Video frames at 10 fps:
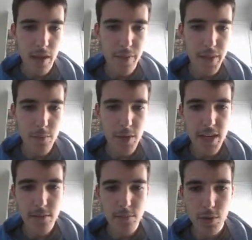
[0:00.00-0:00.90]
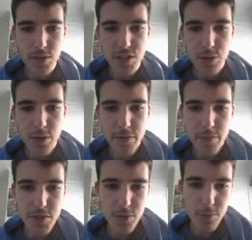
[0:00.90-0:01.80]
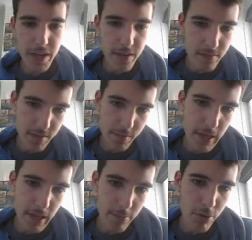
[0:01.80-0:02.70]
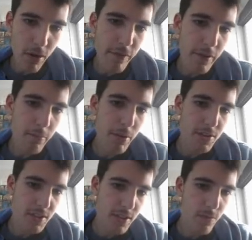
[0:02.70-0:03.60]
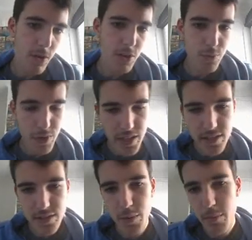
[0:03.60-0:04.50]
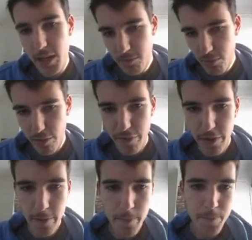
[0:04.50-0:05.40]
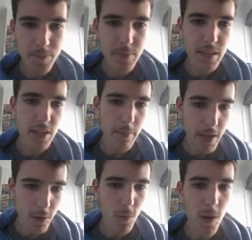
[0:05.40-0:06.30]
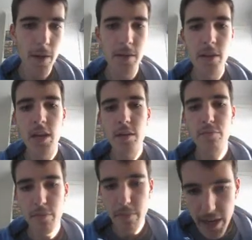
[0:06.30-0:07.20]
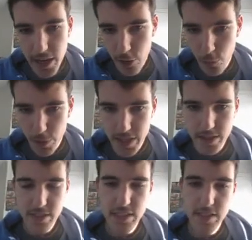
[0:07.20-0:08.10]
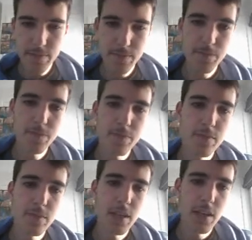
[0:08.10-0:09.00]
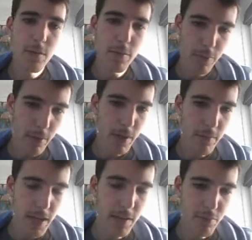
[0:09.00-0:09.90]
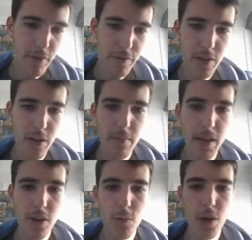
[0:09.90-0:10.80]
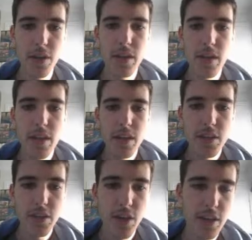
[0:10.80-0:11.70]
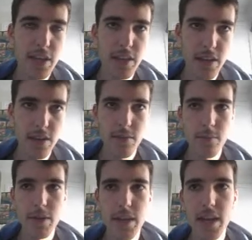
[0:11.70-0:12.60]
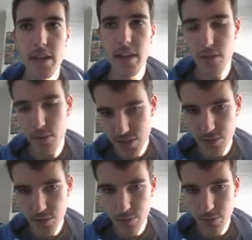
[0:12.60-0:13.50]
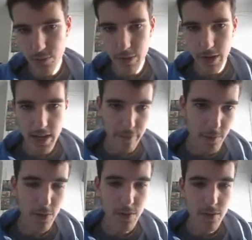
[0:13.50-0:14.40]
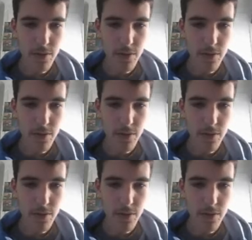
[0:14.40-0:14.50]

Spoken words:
think we need, two of them to win to make a profit. Boston Rocks wins, we make profit no matter what. Prometo wins, we probably make profit no matter what. Kerguelen, we need another horse to win. And Fleetwood,